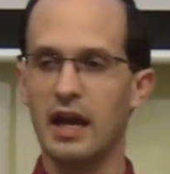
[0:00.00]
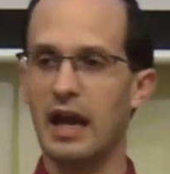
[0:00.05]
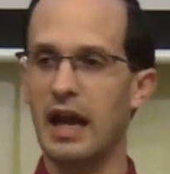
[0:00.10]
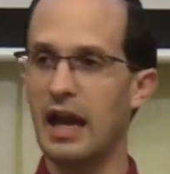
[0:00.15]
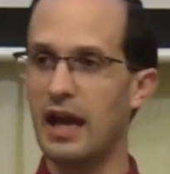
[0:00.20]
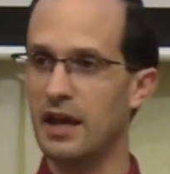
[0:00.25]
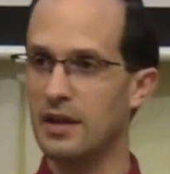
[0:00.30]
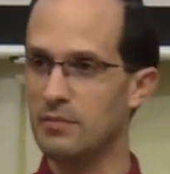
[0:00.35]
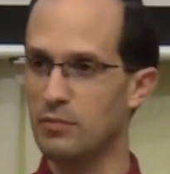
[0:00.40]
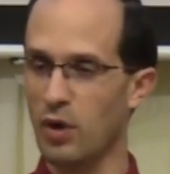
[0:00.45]

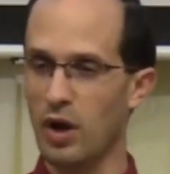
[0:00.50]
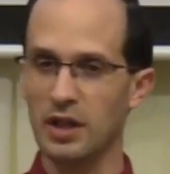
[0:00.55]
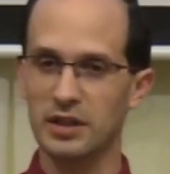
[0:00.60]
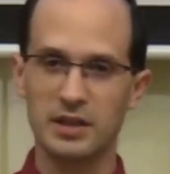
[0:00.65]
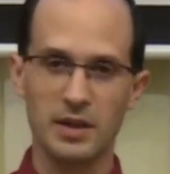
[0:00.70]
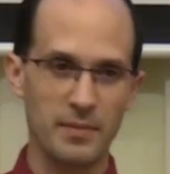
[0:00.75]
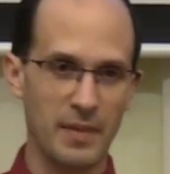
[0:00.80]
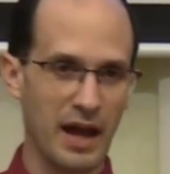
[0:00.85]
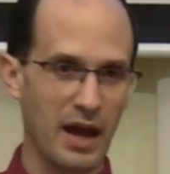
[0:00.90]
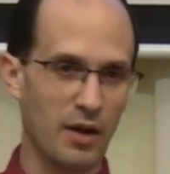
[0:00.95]
and brought
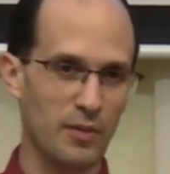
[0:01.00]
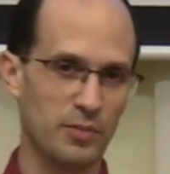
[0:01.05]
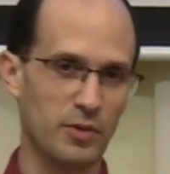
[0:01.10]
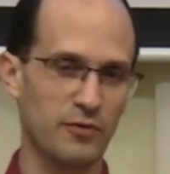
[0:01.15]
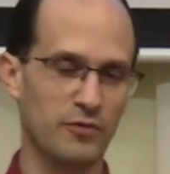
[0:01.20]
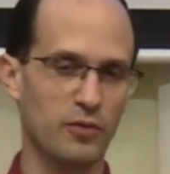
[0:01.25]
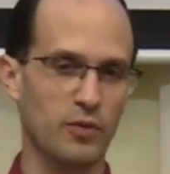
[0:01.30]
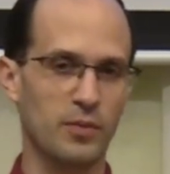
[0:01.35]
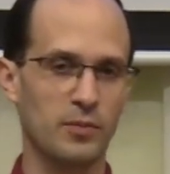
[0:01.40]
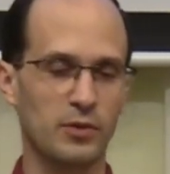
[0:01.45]
them out,
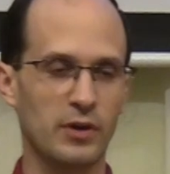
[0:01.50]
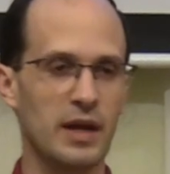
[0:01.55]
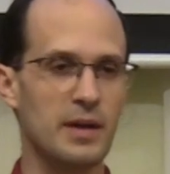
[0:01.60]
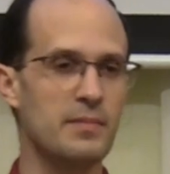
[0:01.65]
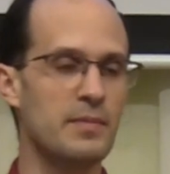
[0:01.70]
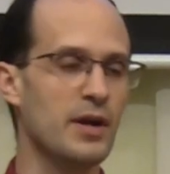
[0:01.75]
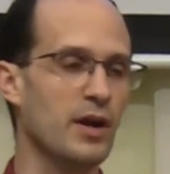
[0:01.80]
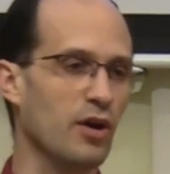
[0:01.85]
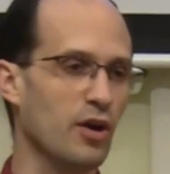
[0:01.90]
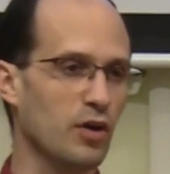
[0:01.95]
performed great
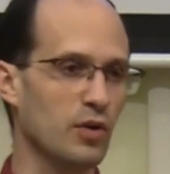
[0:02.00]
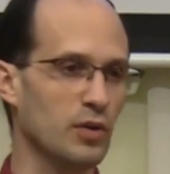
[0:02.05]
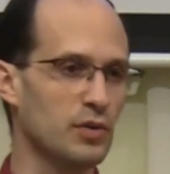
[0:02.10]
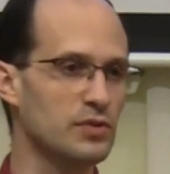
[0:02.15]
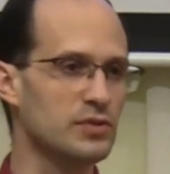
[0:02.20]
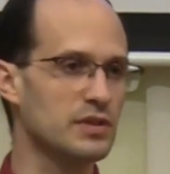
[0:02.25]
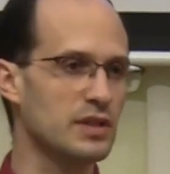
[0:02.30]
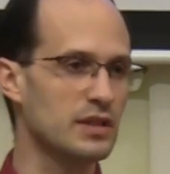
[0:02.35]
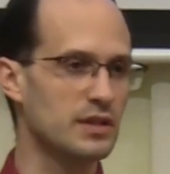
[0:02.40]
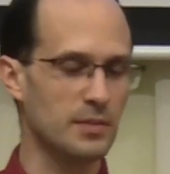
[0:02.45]

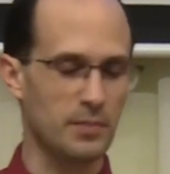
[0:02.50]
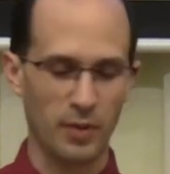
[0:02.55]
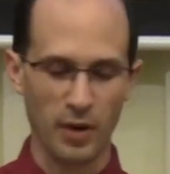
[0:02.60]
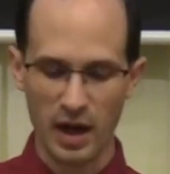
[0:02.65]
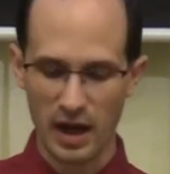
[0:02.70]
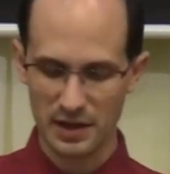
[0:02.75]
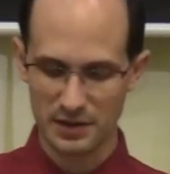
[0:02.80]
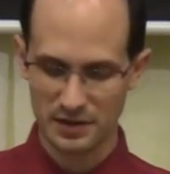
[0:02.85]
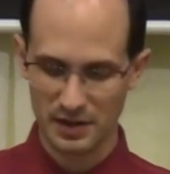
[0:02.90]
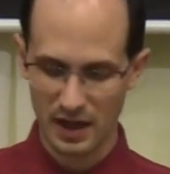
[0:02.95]
miracles in the
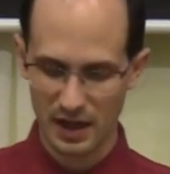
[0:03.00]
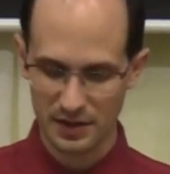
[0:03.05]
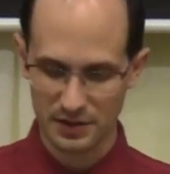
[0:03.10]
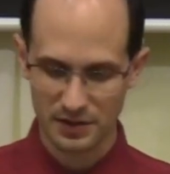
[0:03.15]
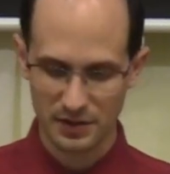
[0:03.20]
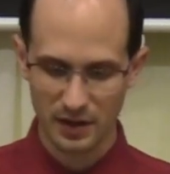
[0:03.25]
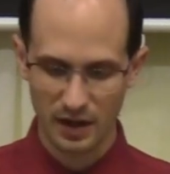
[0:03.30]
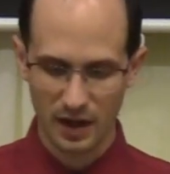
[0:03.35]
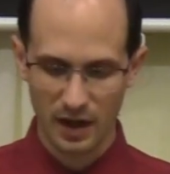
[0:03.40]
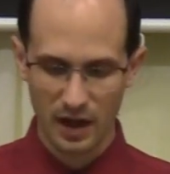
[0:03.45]

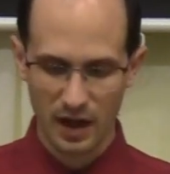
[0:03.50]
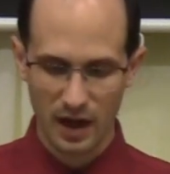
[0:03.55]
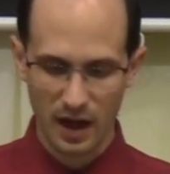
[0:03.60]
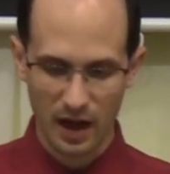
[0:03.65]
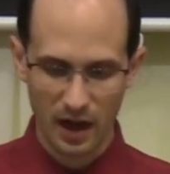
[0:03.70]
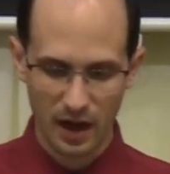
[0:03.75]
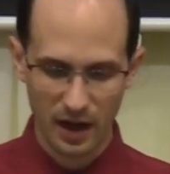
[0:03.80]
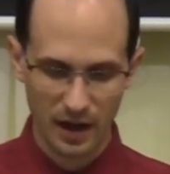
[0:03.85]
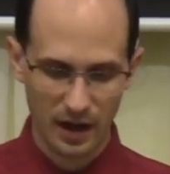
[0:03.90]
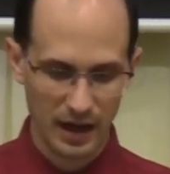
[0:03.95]
process,
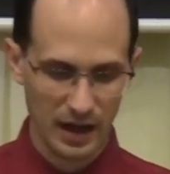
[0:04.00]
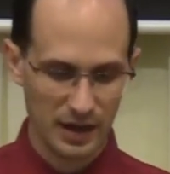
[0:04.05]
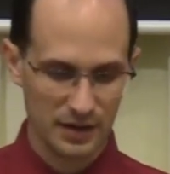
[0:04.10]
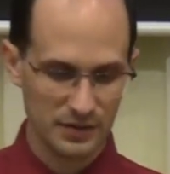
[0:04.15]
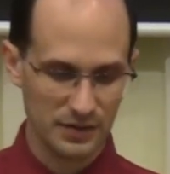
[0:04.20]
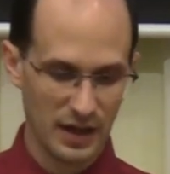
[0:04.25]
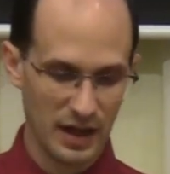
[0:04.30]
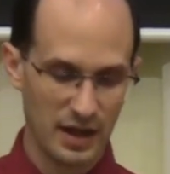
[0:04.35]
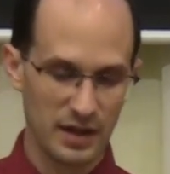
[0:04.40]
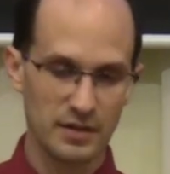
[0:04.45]

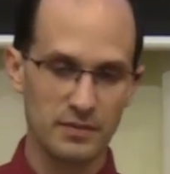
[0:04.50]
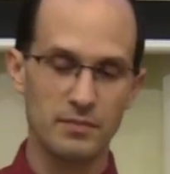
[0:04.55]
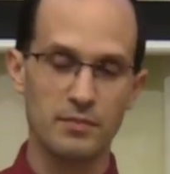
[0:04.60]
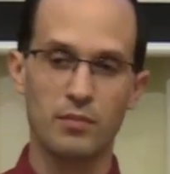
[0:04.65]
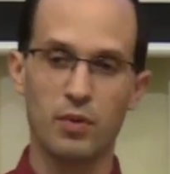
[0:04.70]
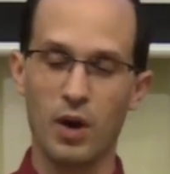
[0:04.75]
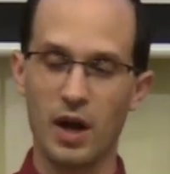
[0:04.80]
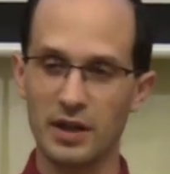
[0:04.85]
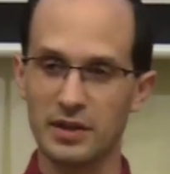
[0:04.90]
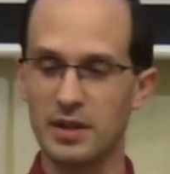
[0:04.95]
and then
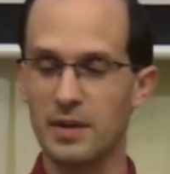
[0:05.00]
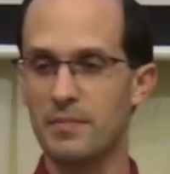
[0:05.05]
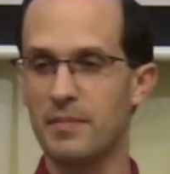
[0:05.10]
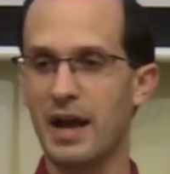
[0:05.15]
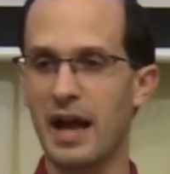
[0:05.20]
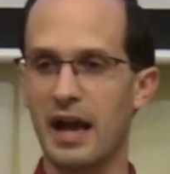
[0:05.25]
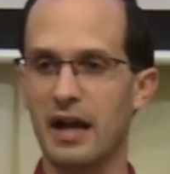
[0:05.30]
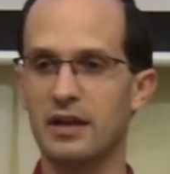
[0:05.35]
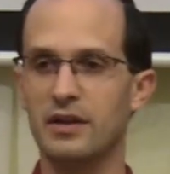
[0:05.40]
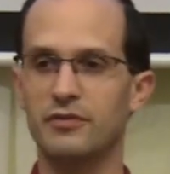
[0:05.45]
brought them
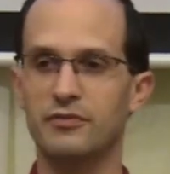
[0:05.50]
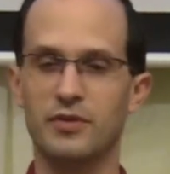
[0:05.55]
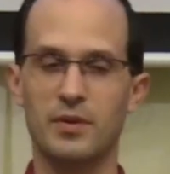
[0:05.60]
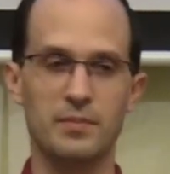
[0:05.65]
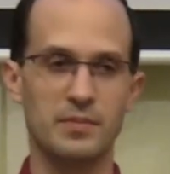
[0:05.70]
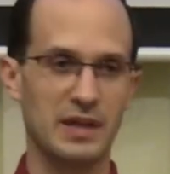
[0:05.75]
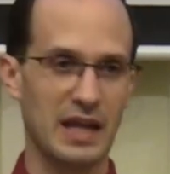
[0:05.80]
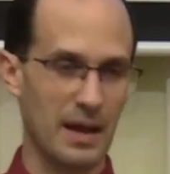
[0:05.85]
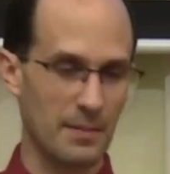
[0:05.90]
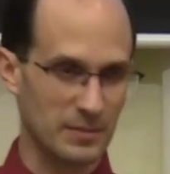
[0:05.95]
back
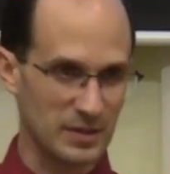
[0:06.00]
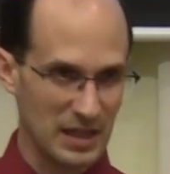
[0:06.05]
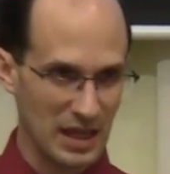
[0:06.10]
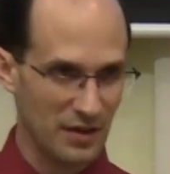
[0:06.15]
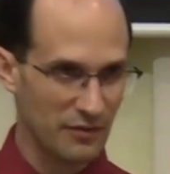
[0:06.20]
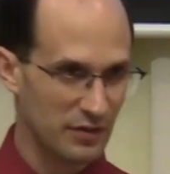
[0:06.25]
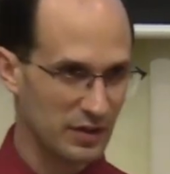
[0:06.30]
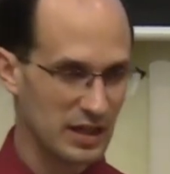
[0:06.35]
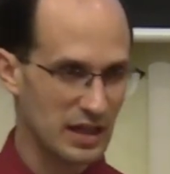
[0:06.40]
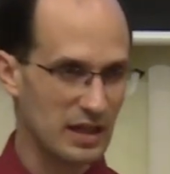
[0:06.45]
from
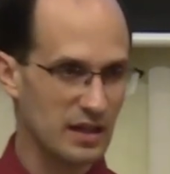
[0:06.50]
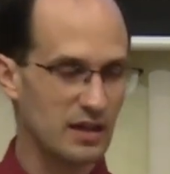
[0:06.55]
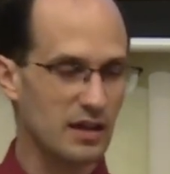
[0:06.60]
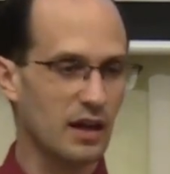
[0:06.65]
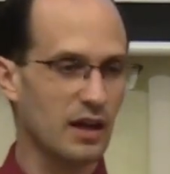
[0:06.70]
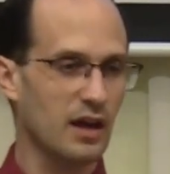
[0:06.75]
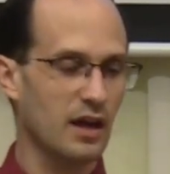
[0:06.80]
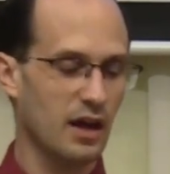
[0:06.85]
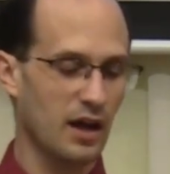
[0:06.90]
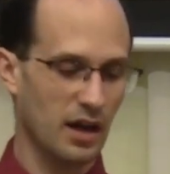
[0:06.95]
captivity,
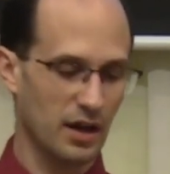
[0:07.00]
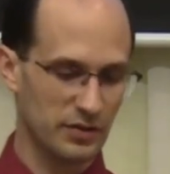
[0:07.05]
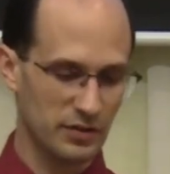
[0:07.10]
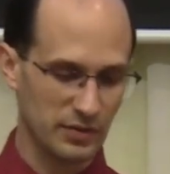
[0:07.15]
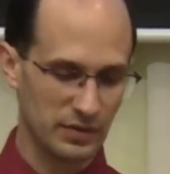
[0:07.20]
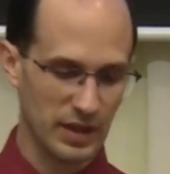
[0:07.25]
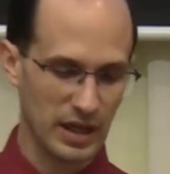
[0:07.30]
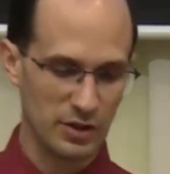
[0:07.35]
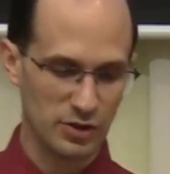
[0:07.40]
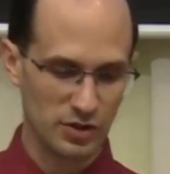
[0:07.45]

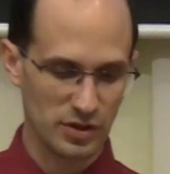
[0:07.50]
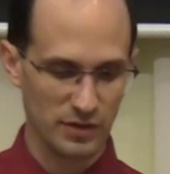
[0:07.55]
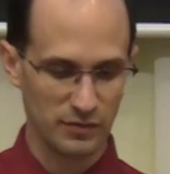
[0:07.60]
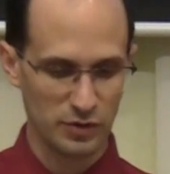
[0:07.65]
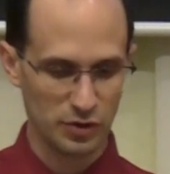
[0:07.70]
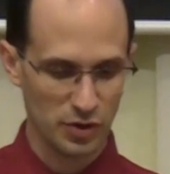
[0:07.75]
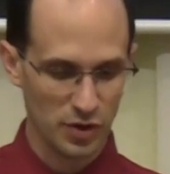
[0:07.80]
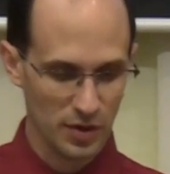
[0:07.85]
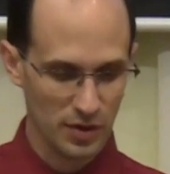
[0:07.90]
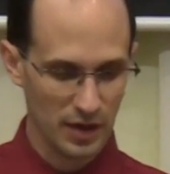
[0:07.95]
the nation of
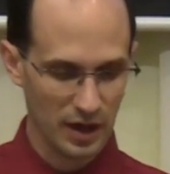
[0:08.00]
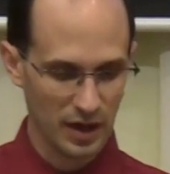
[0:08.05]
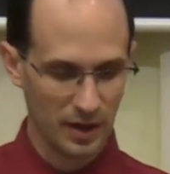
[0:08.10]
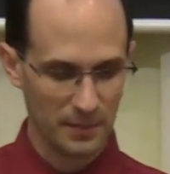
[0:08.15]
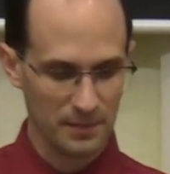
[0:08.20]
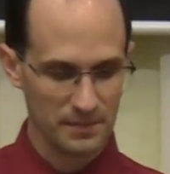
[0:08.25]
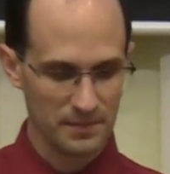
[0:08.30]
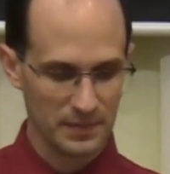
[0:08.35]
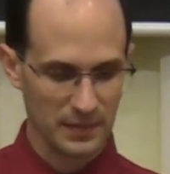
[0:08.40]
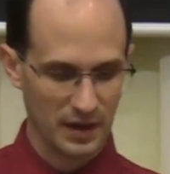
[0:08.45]

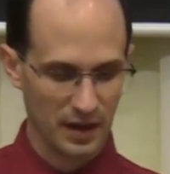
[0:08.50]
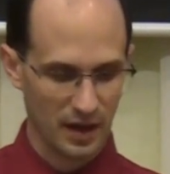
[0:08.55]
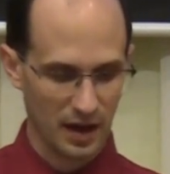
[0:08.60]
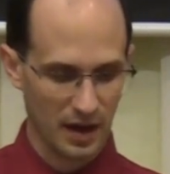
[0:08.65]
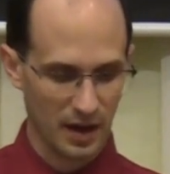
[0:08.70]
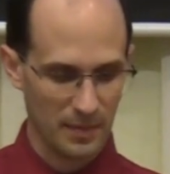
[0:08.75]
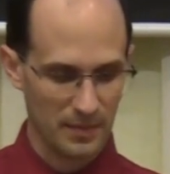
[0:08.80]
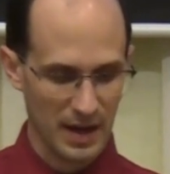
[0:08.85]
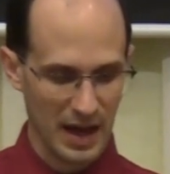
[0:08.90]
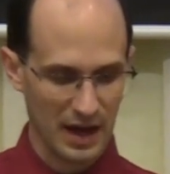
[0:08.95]
Judah,
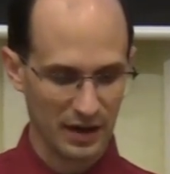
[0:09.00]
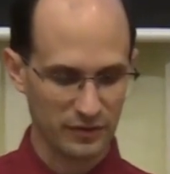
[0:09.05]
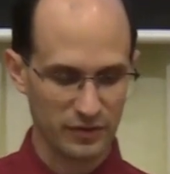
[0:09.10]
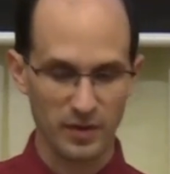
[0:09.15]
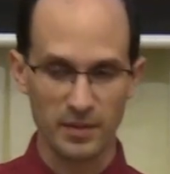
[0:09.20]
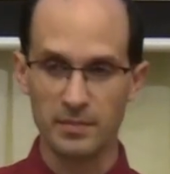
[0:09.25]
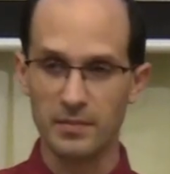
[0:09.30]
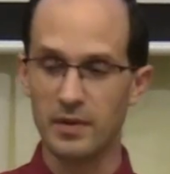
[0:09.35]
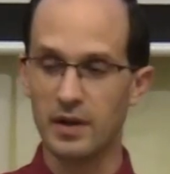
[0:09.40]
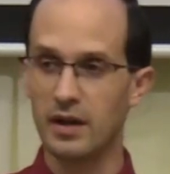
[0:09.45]
back
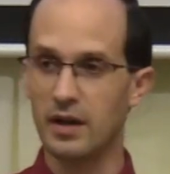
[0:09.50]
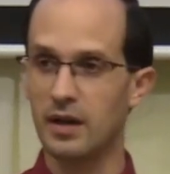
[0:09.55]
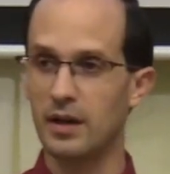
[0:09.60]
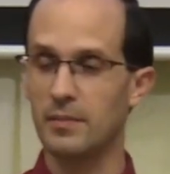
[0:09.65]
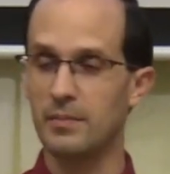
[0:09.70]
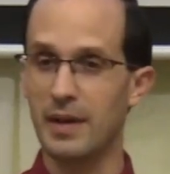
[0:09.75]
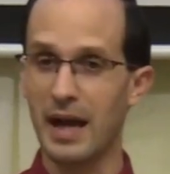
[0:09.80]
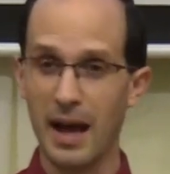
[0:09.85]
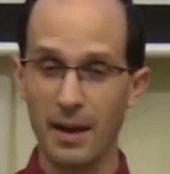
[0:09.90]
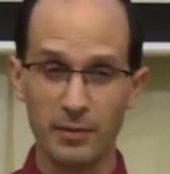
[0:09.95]
from
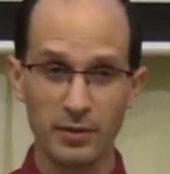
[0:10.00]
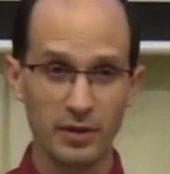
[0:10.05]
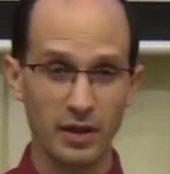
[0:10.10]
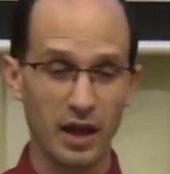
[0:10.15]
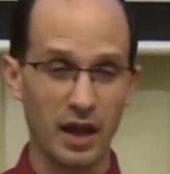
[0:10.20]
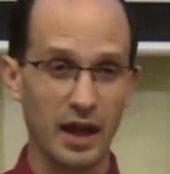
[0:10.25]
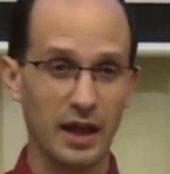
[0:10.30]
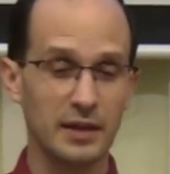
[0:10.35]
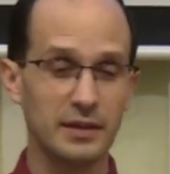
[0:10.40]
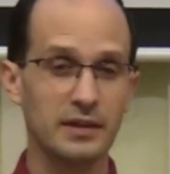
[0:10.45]

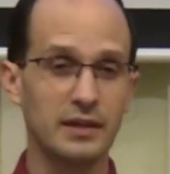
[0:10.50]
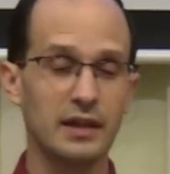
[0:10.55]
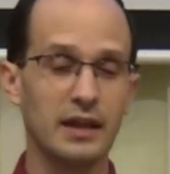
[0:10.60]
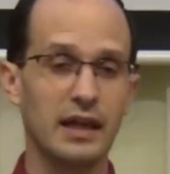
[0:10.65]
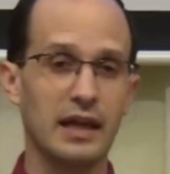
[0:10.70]
Babylon.